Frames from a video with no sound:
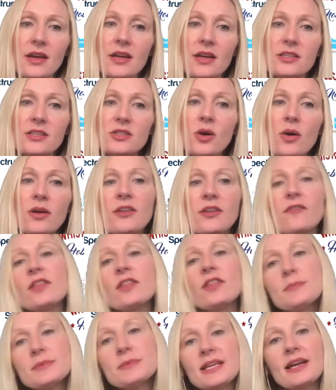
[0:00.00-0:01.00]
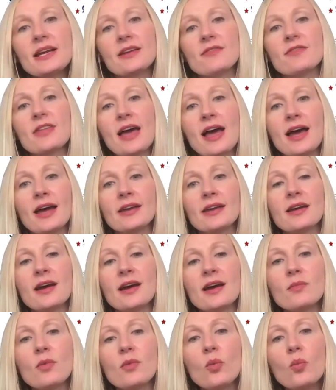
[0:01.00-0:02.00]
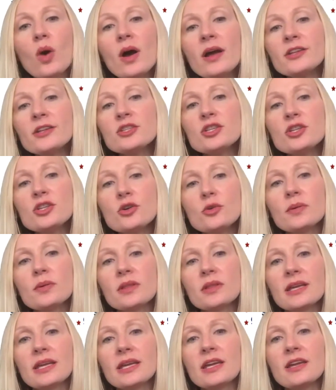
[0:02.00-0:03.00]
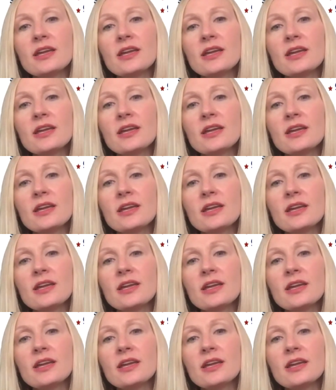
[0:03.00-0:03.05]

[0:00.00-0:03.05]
So on the flip side of that, what do you believe